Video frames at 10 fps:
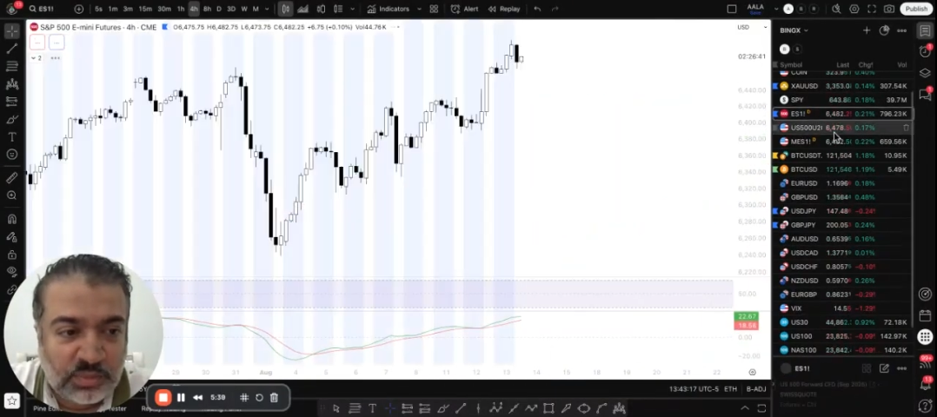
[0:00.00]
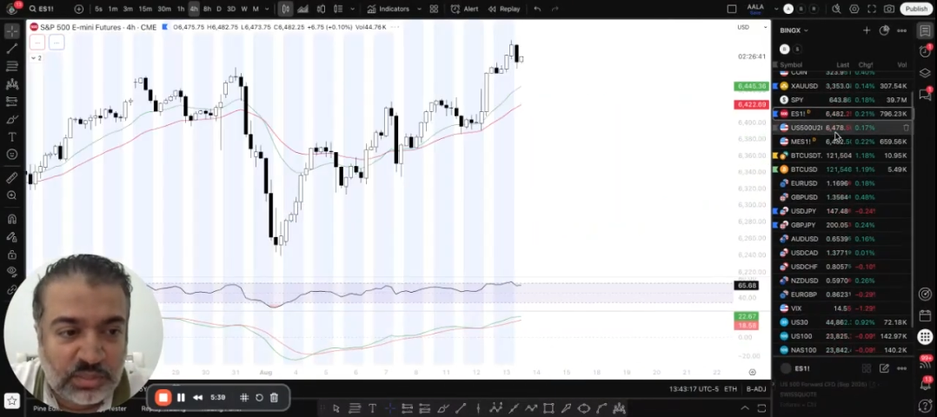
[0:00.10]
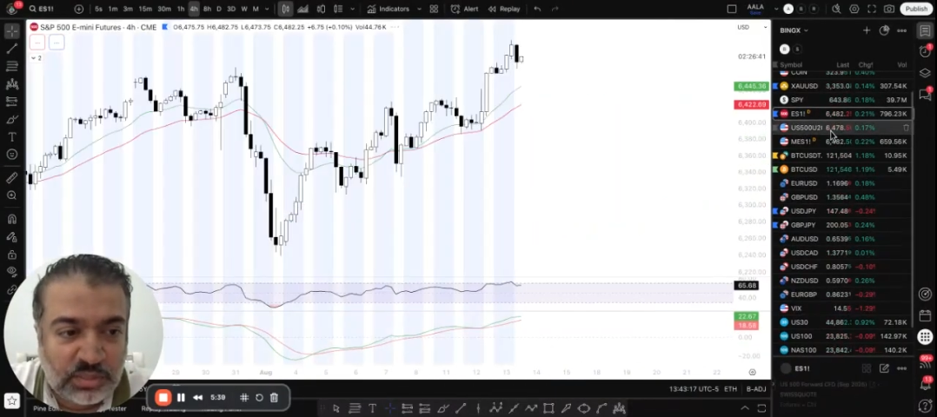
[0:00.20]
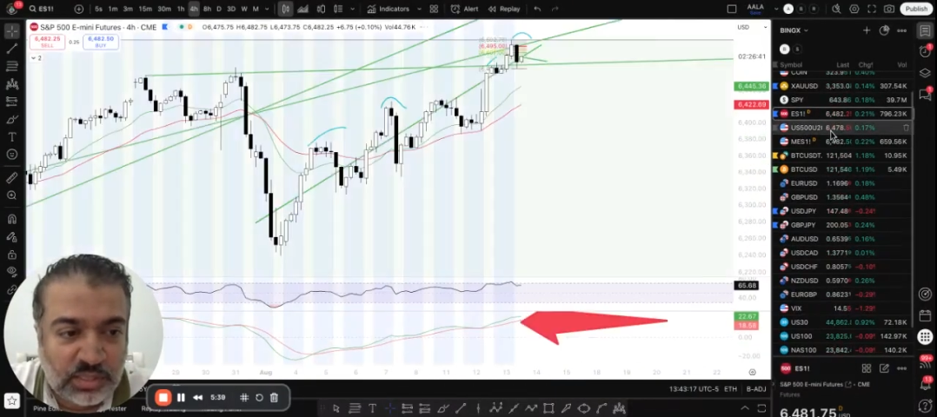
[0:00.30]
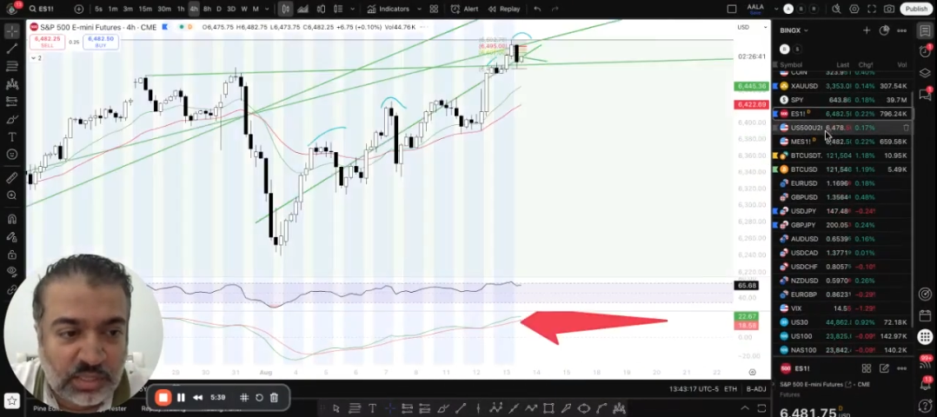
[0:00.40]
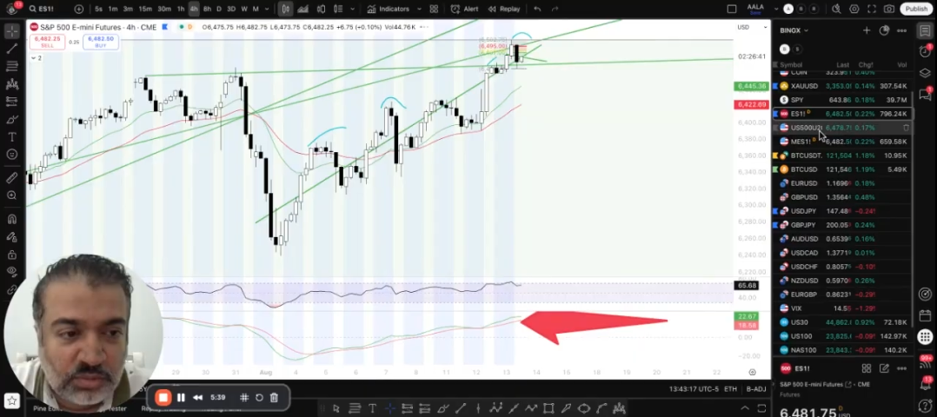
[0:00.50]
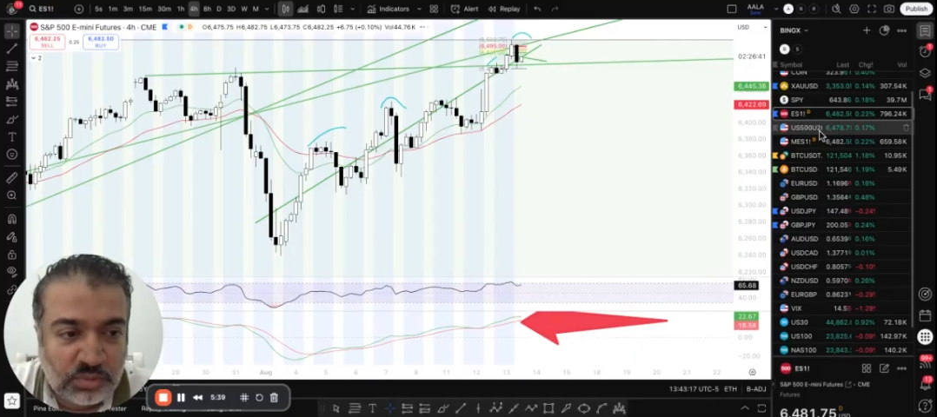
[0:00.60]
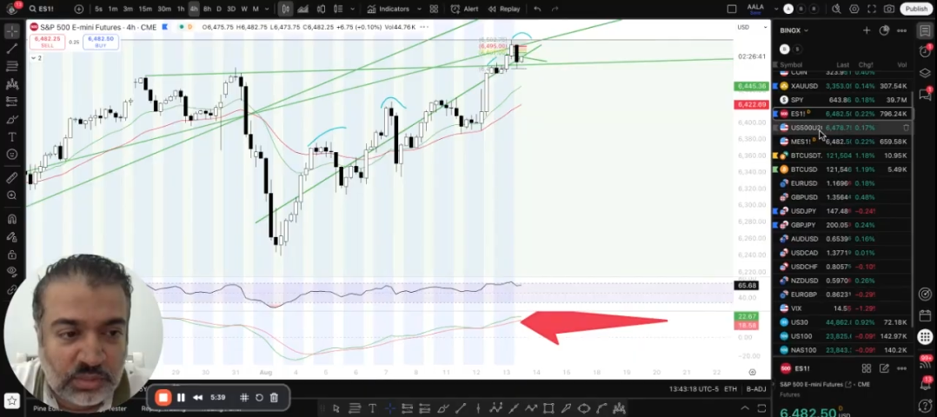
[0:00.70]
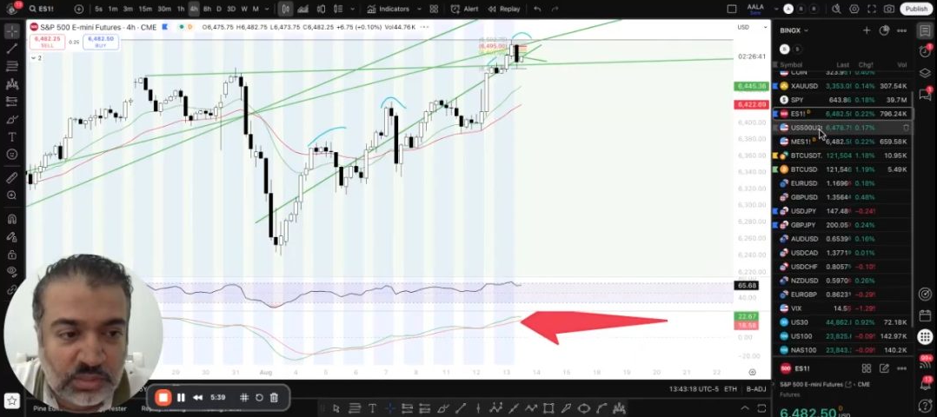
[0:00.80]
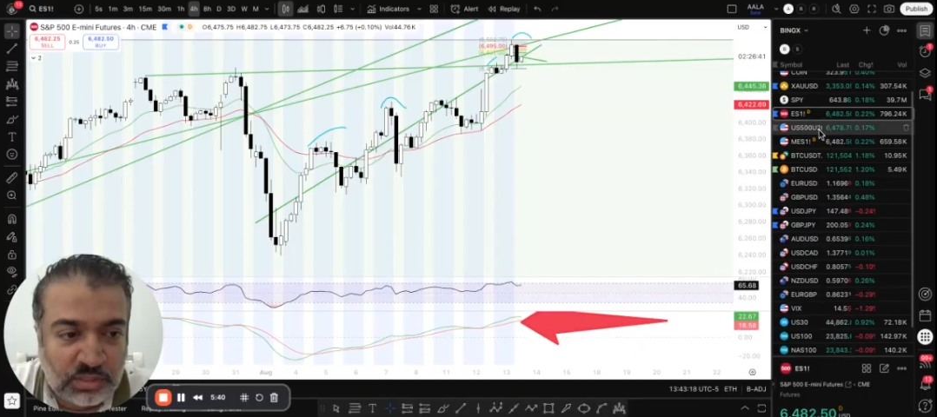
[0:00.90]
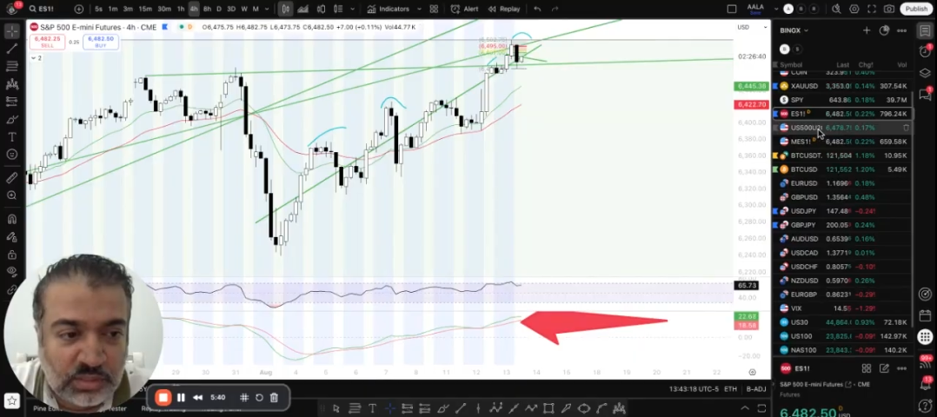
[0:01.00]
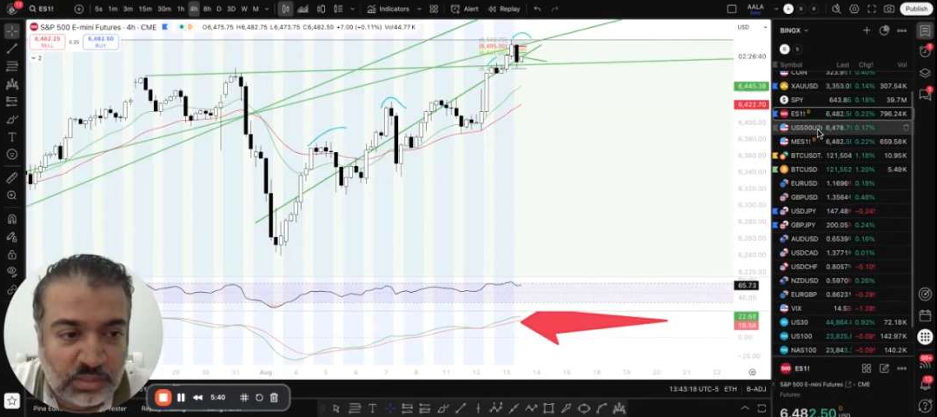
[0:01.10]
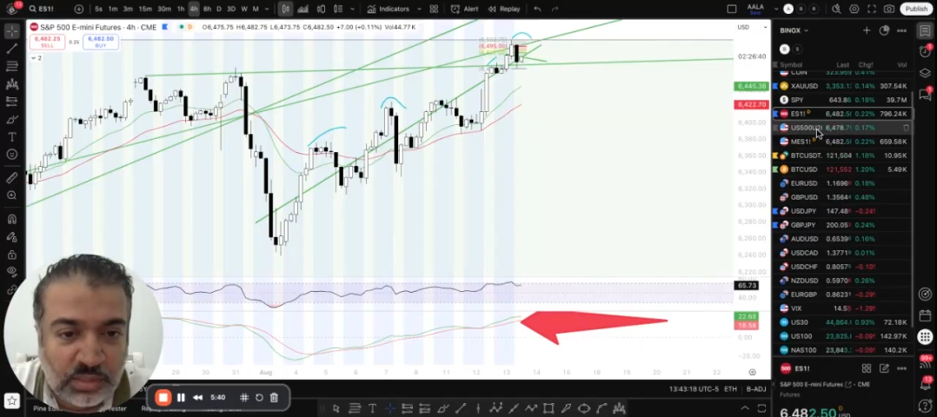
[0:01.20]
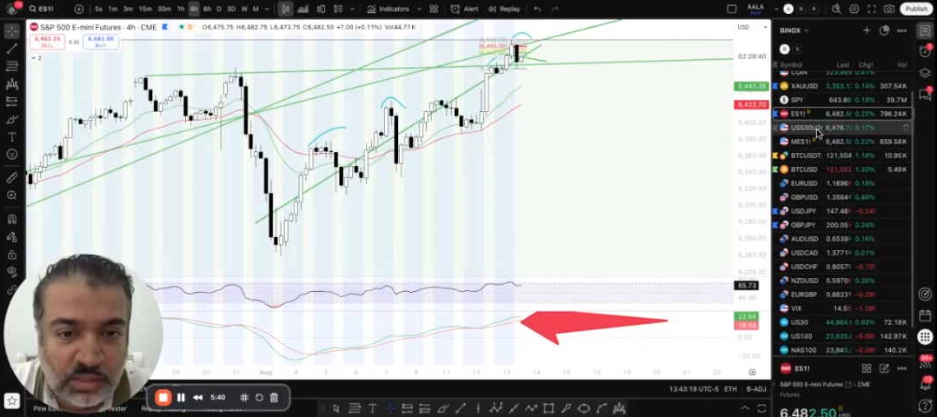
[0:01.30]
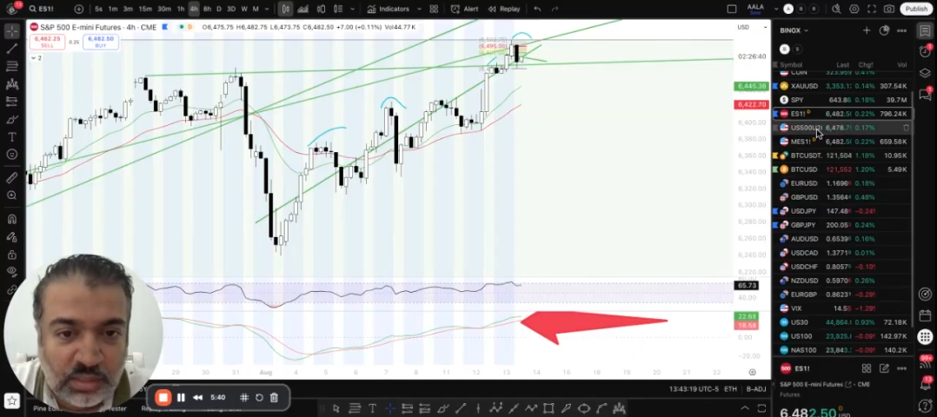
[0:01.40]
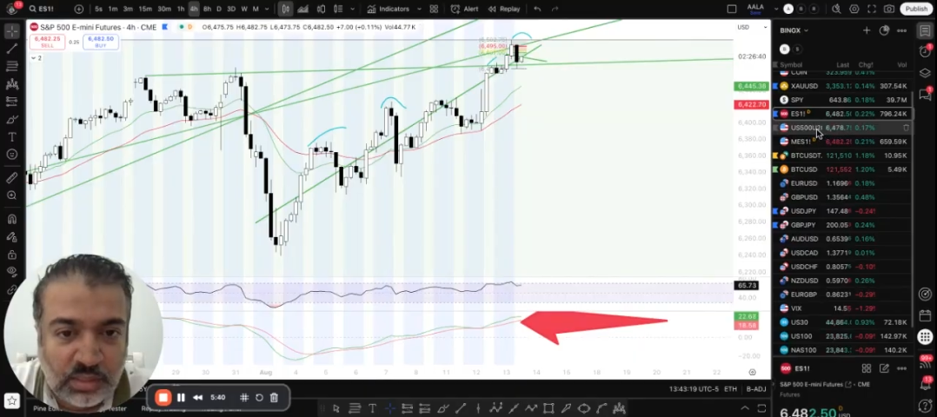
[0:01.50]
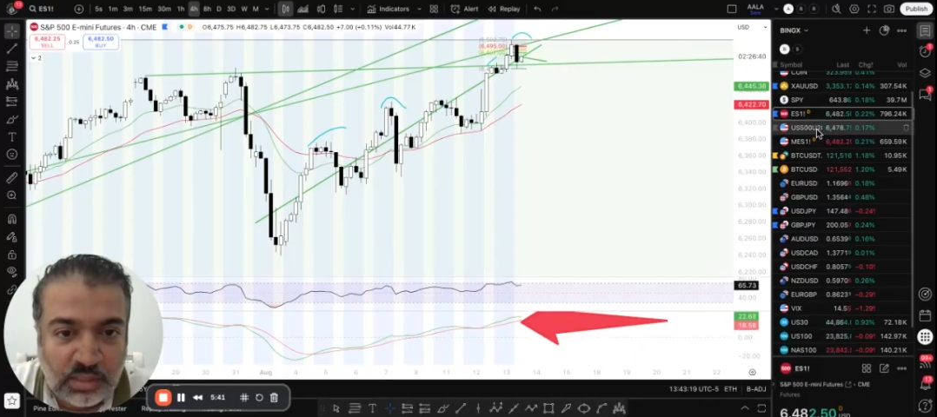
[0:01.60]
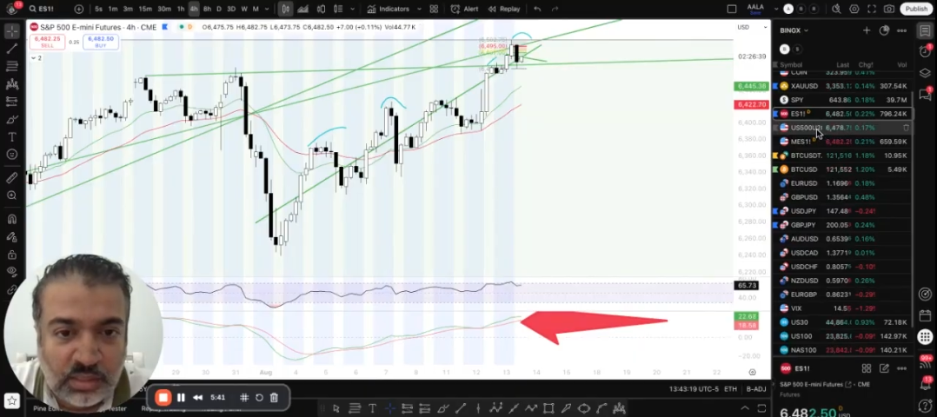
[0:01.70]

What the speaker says: which is actually the similar.